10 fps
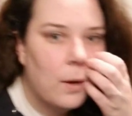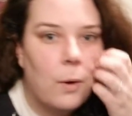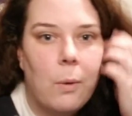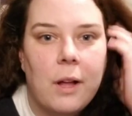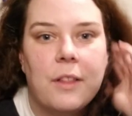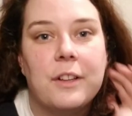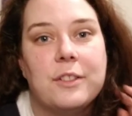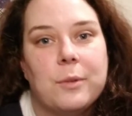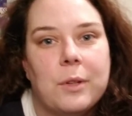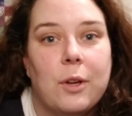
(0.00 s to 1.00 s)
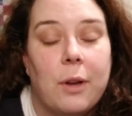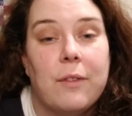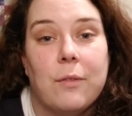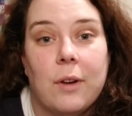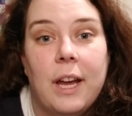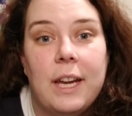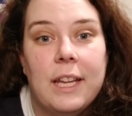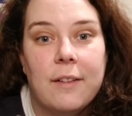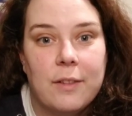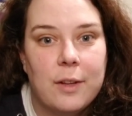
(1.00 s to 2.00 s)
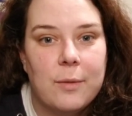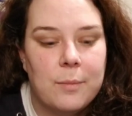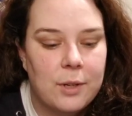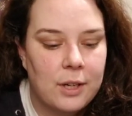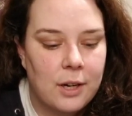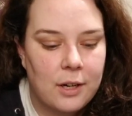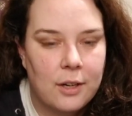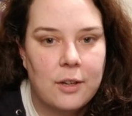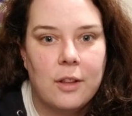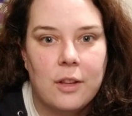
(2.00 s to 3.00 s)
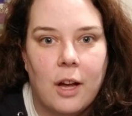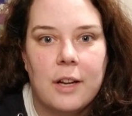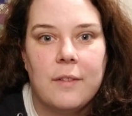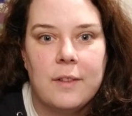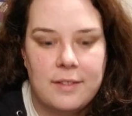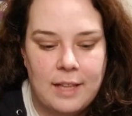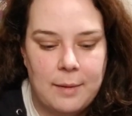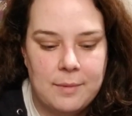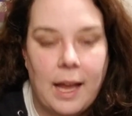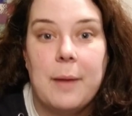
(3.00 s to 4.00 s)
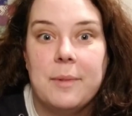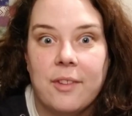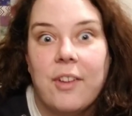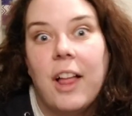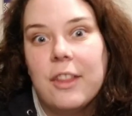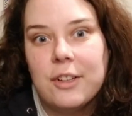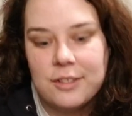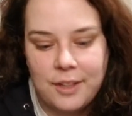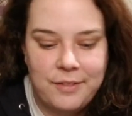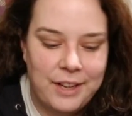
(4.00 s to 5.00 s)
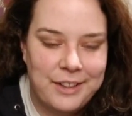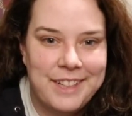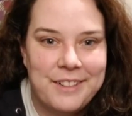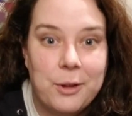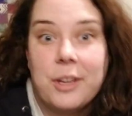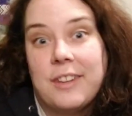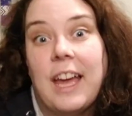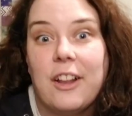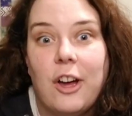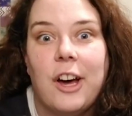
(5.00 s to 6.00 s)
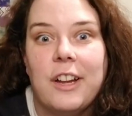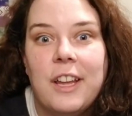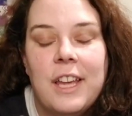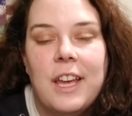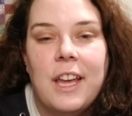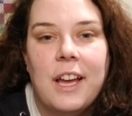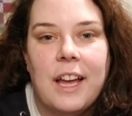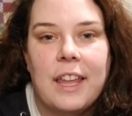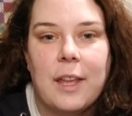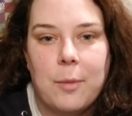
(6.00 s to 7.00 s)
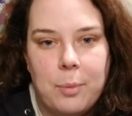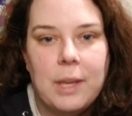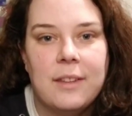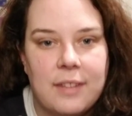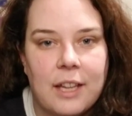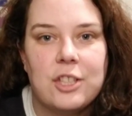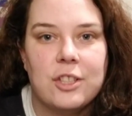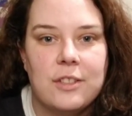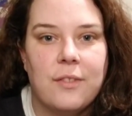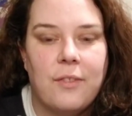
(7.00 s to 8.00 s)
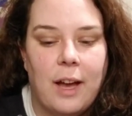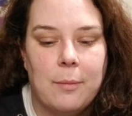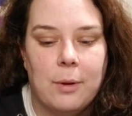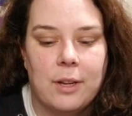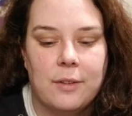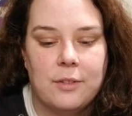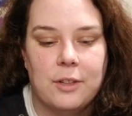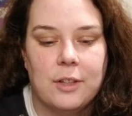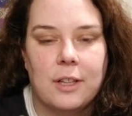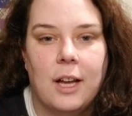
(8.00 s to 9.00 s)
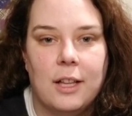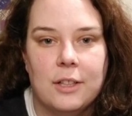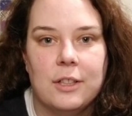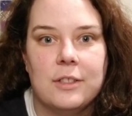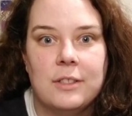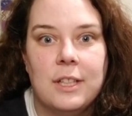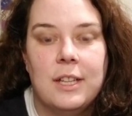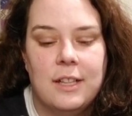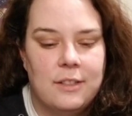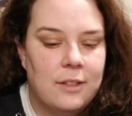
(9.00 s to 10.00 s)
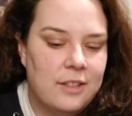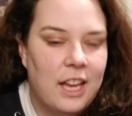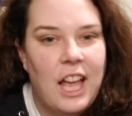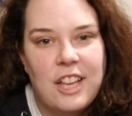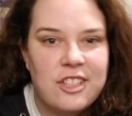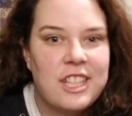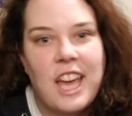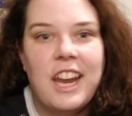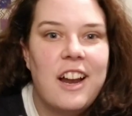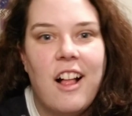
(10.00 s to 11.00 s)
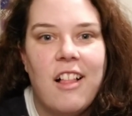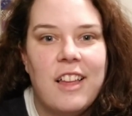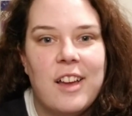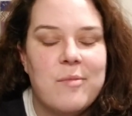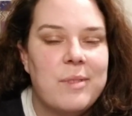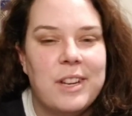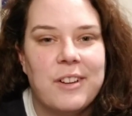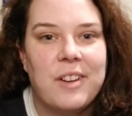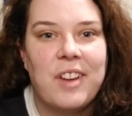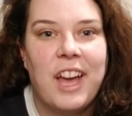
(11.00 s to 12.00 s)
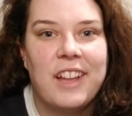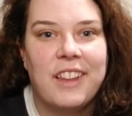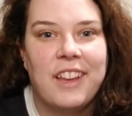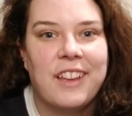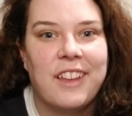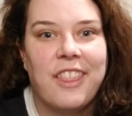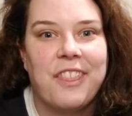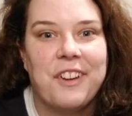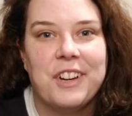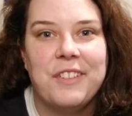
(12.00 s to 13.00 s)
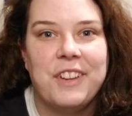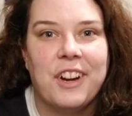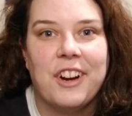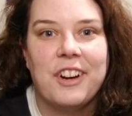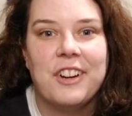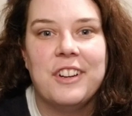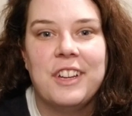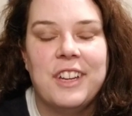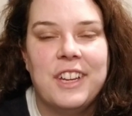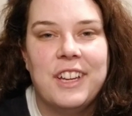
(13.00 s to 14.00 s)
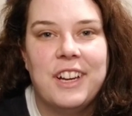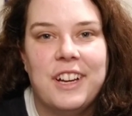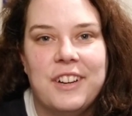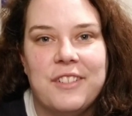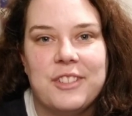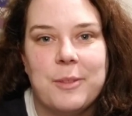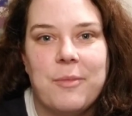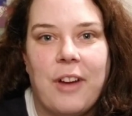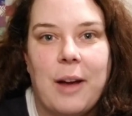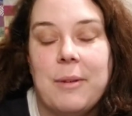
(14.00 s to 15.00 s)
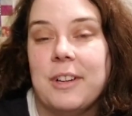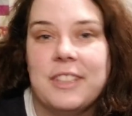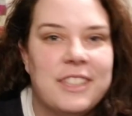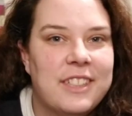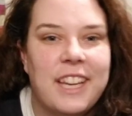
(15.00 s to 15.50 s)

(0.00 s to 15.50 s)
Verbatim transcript: while there's a really great variety of them, there are a lot of the same types of colors I've noticed. Well, because I had a lot I like big sections of fabric of certain colors. And so I was like, oh, I'll just cut it all up. You know, I had like a third of a yard of some fabrics and I was